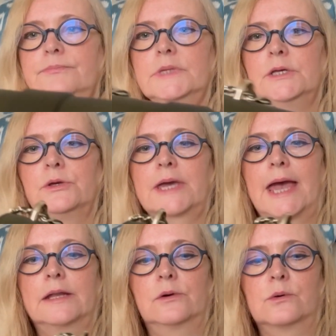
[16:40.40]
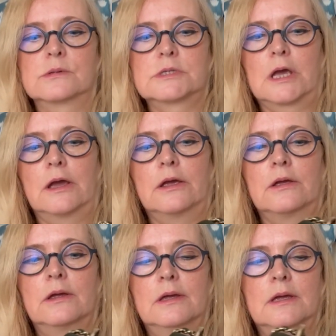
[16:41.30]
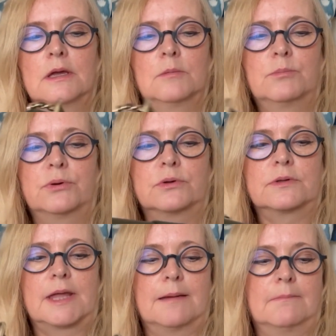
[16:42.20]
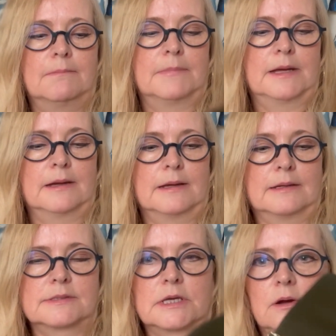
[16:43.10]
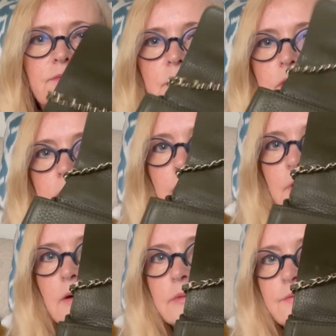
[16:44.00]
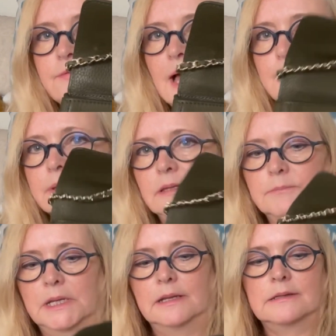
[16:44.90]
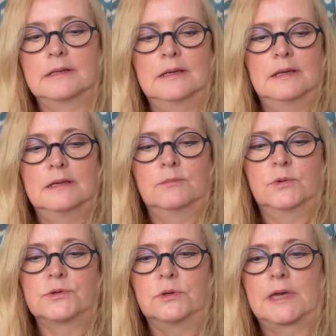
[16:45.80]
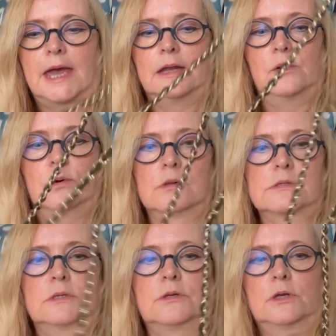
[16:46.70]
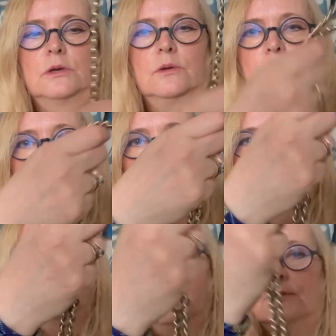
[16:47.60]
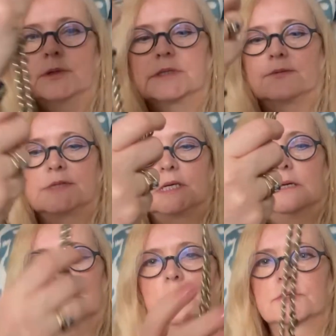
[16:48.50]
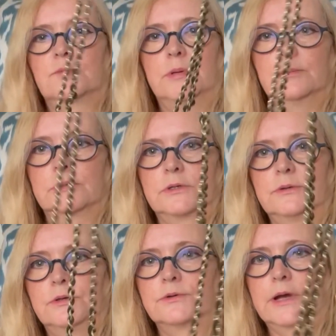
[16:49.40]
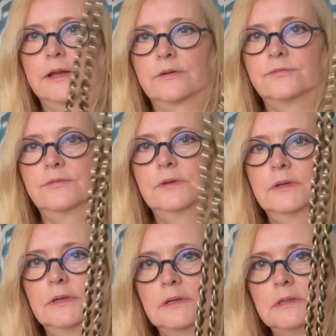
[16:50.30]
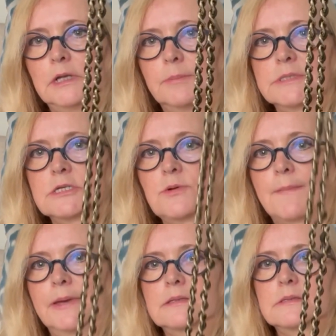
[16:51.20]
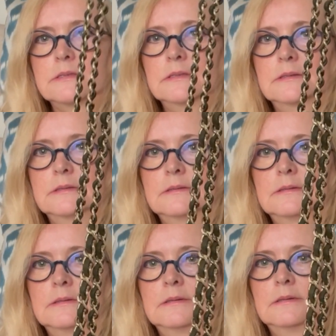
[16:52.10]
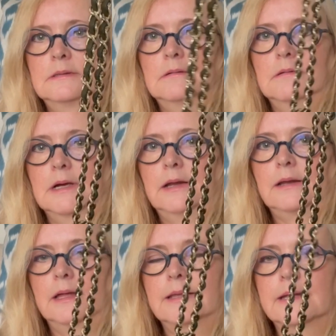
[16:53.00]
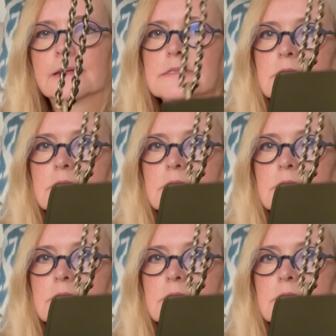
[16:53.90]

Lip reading: You can also put them, so I've got it around the flap at the minute. What you can also do, which I've seen loads of people do, you kind of double strap it, right, and then it's a